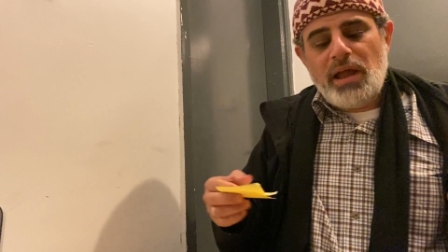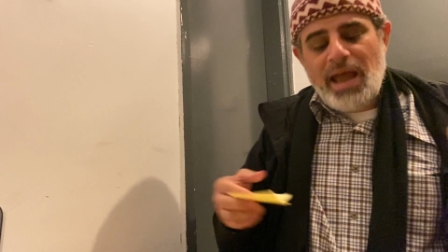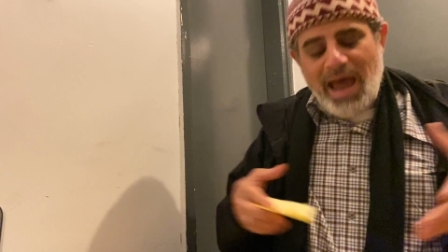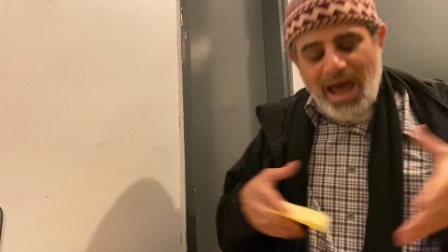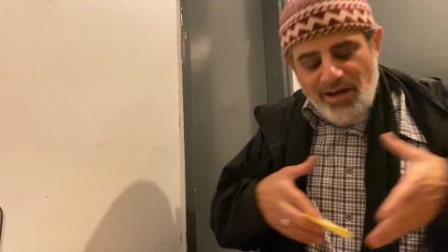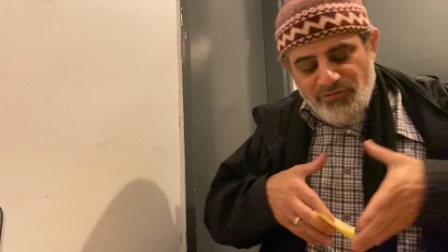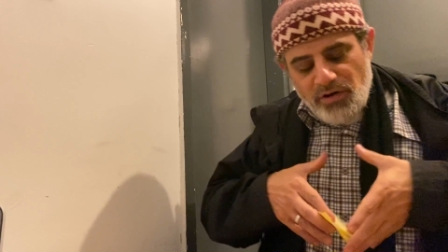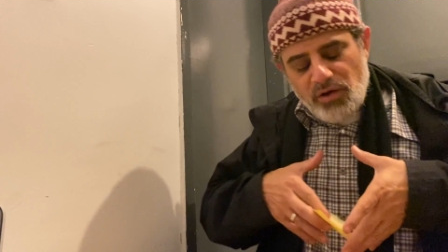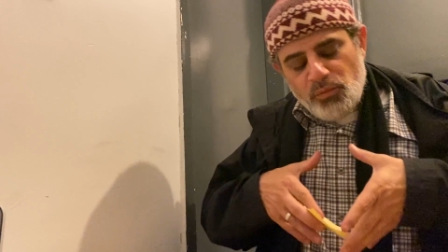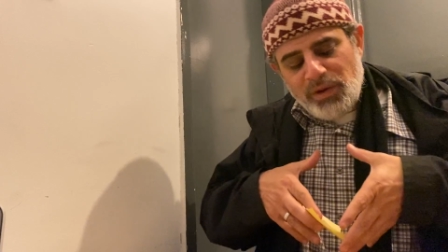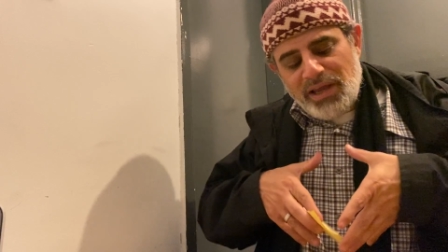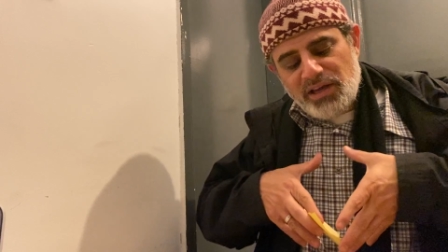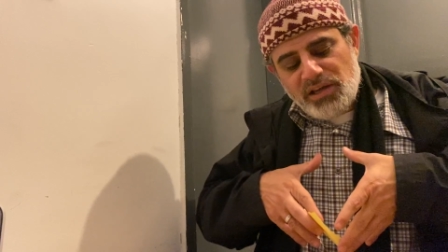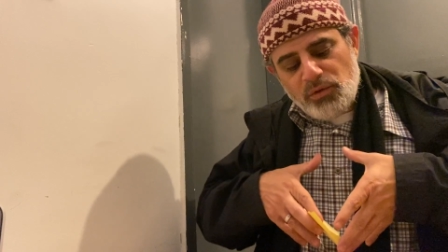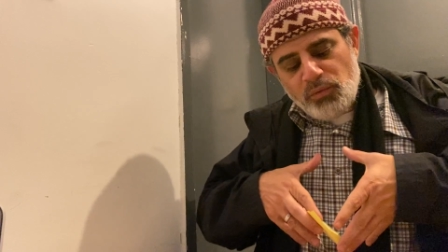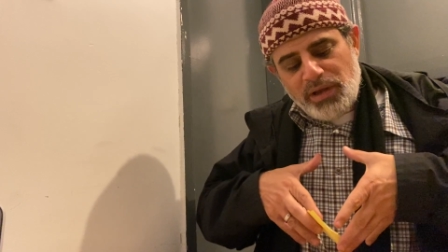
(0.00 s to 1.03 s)
have
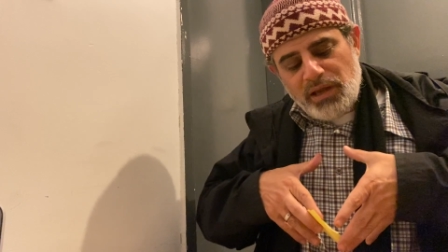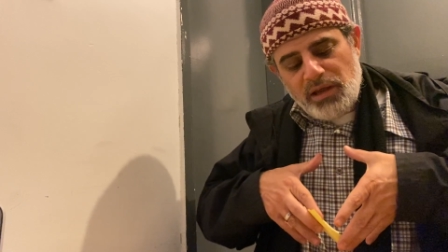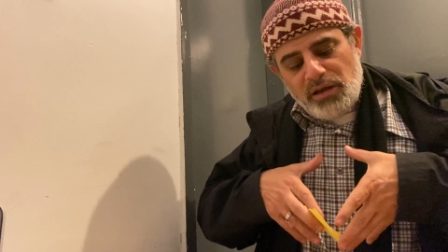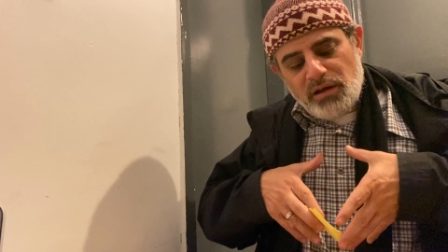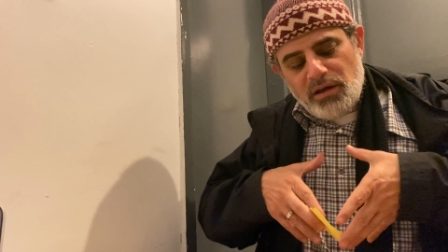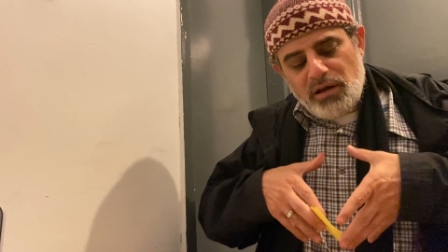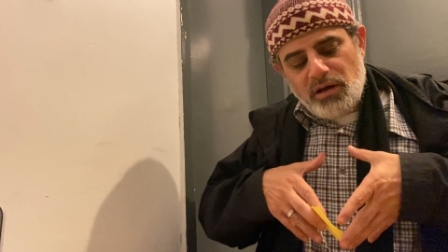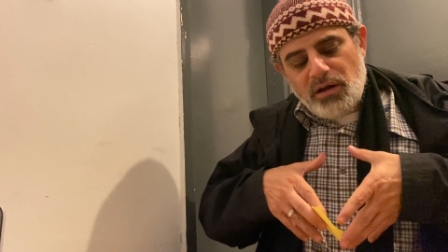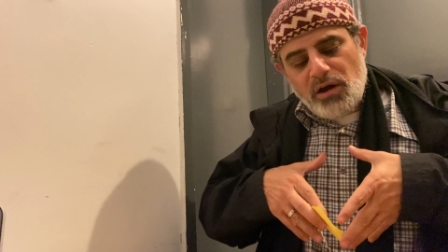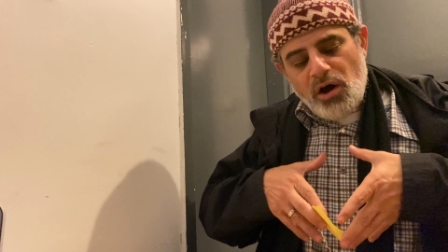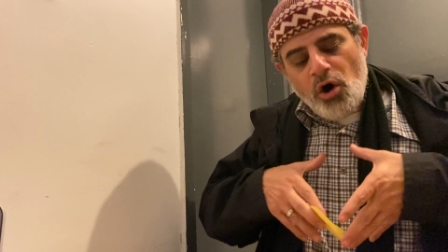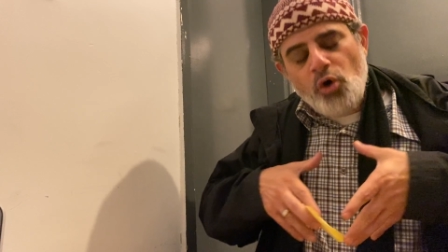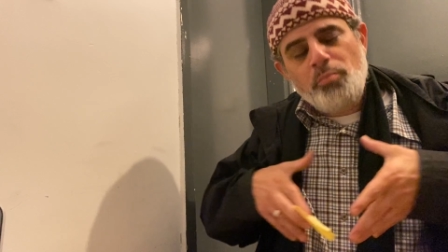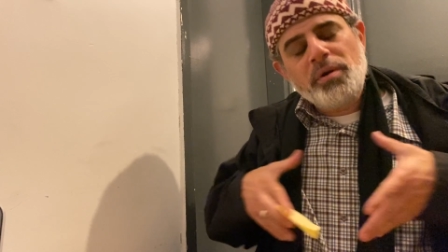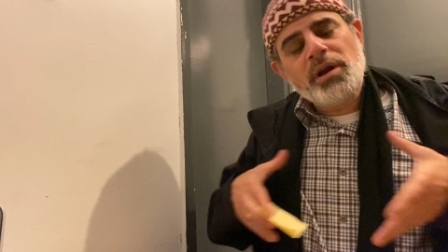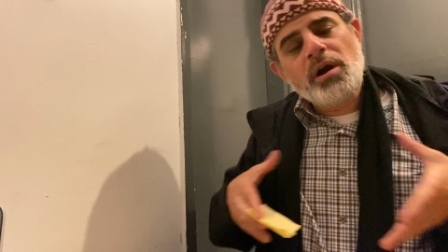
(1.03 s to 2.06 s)
we we
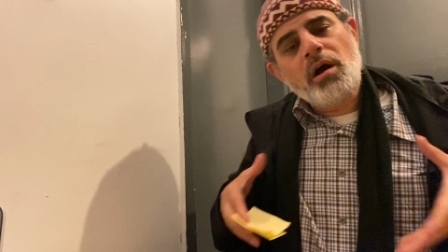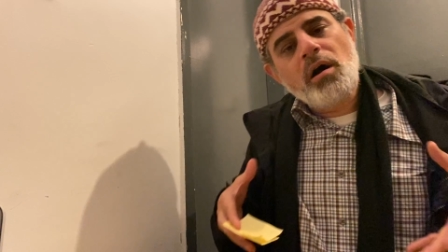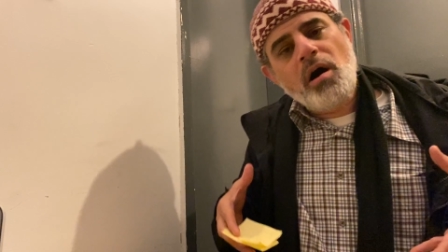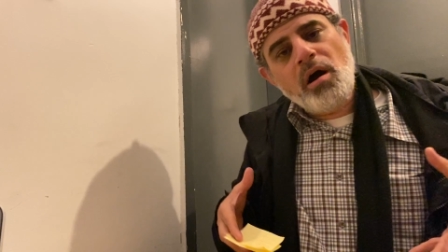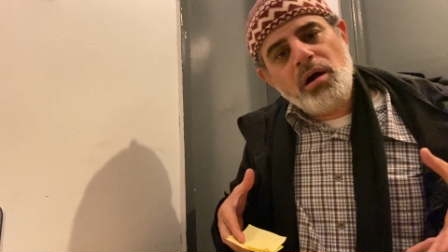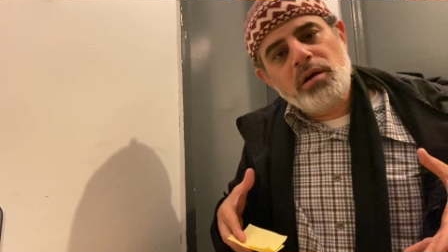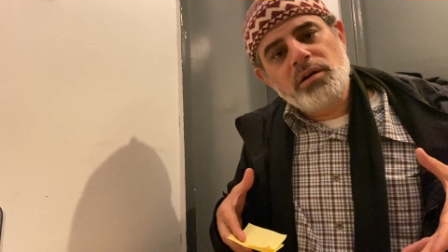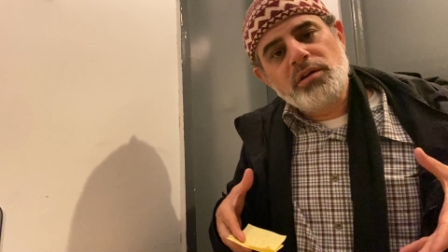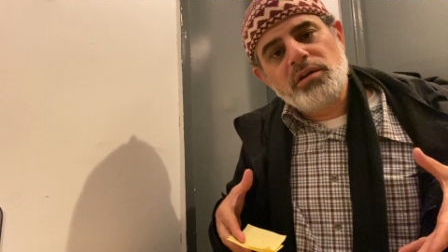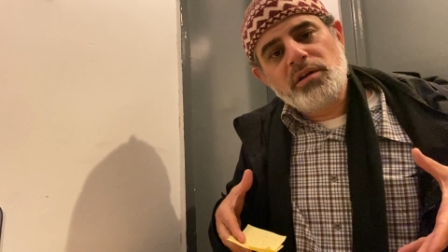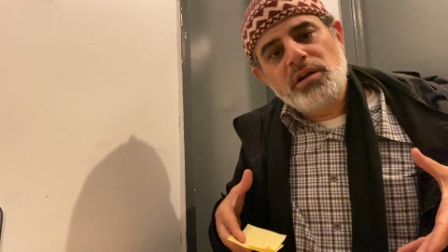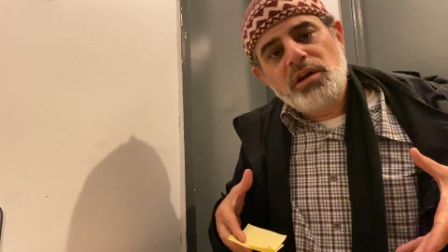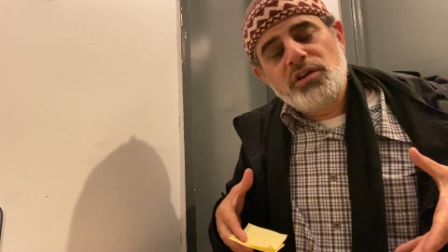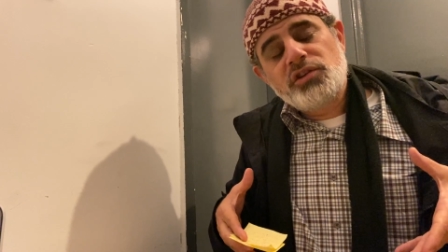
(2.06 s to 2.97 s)
open our heart